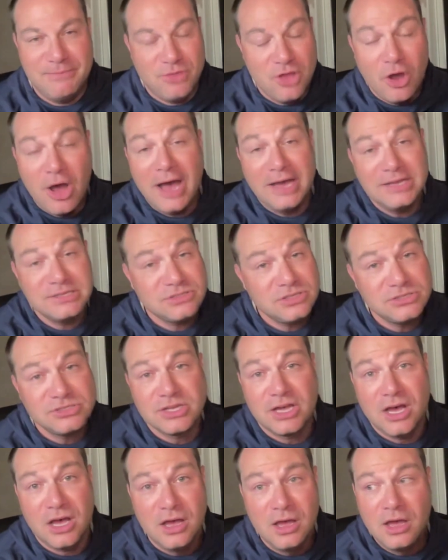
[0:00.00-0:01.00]
No,
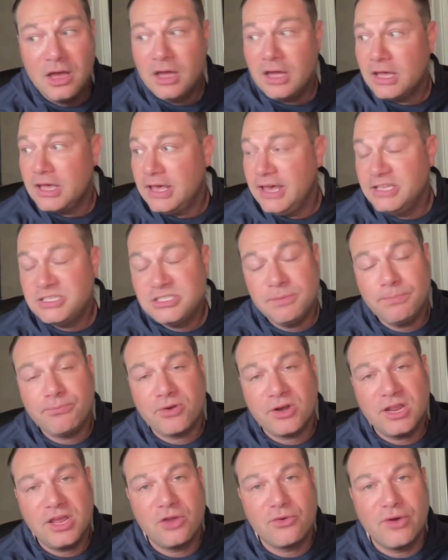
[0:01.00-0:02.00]
it's a
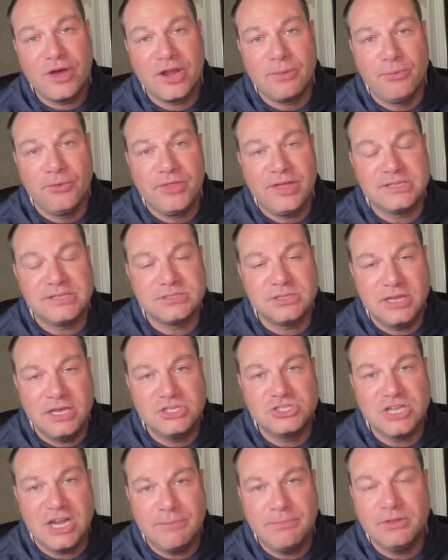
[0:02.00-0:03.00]
pretty incredible
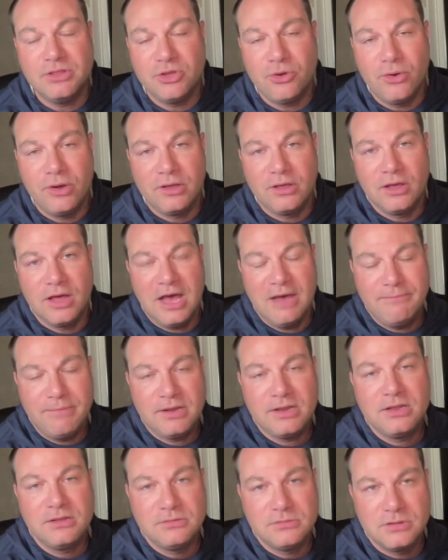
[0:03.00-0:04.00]
destination. I've
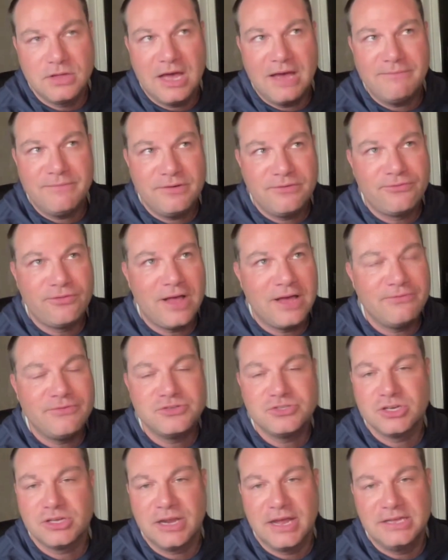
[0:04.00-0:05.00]
been fly
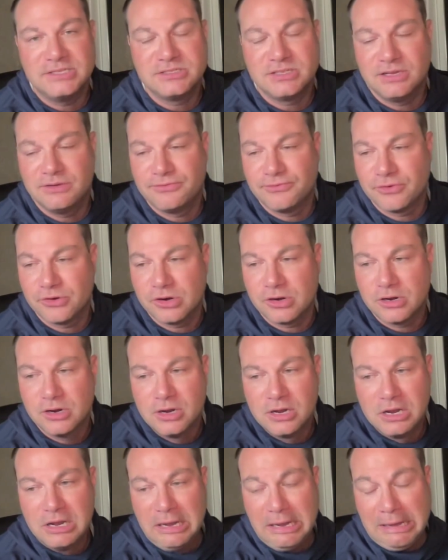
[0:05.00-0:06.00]
fishing in Iceland for,
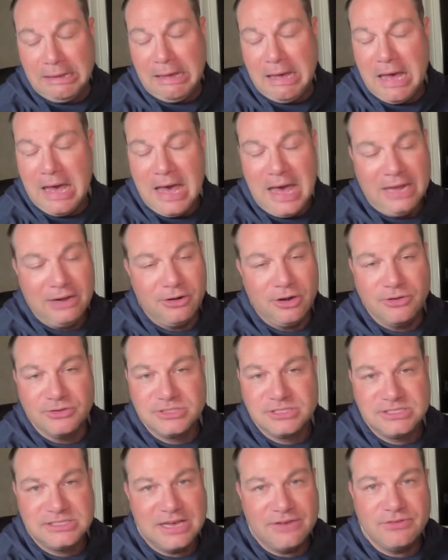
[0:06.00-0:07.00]
I don't know,
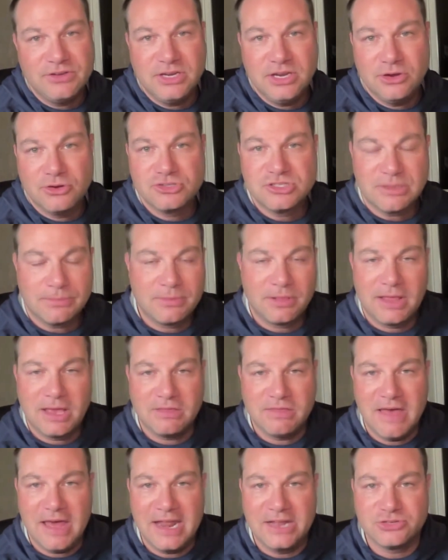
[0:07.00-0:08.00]
7 years, something like
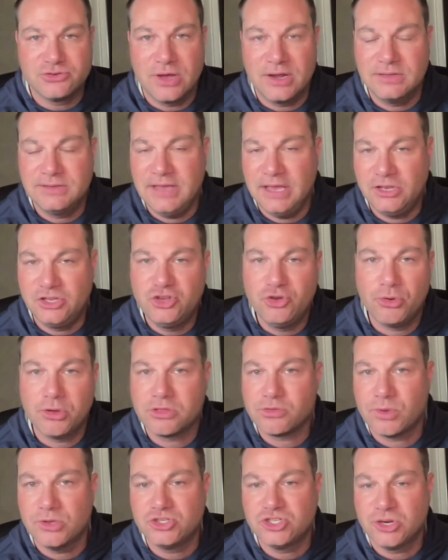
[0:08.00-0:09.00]
that. I try to take 2 or
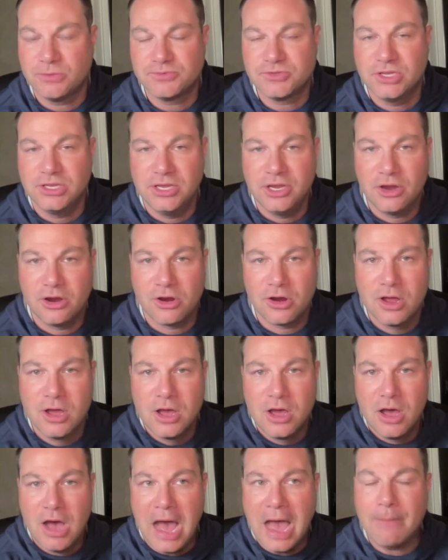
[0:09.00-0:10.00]
3 trips a year.
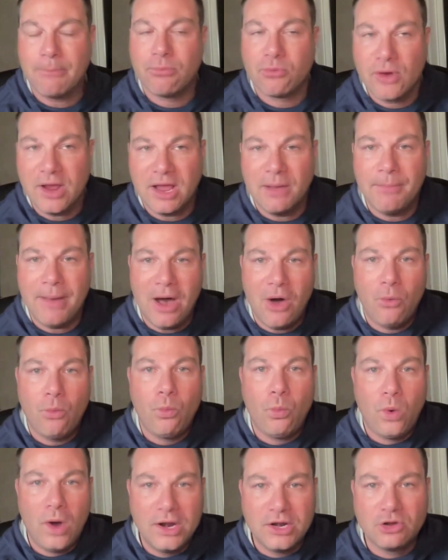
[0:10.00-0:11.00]
I bring about
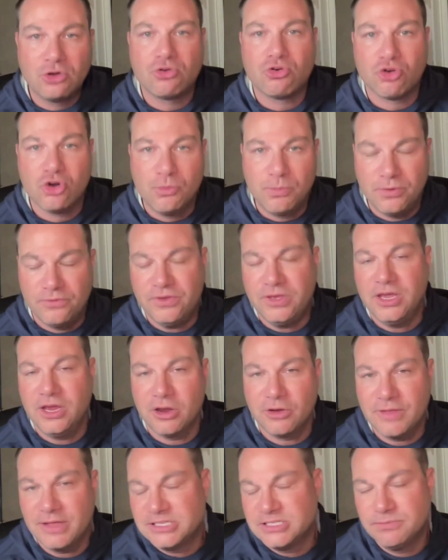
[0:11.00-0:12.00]
one group a year.
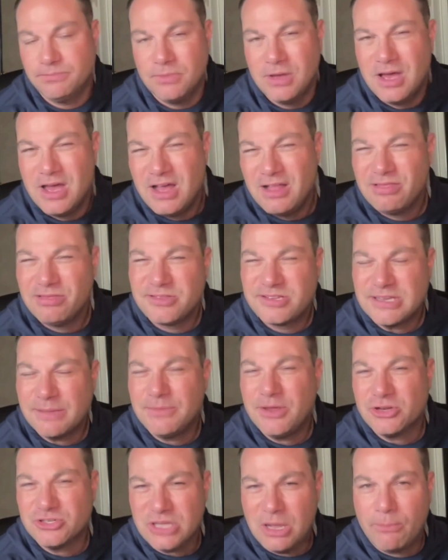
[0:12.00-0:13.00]
That's Some
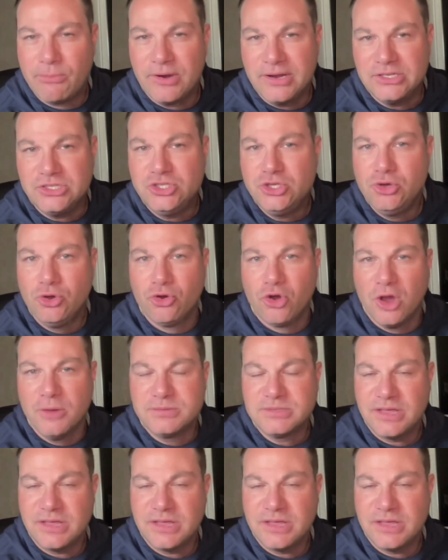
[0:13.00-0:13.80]
years I'll bring two groups.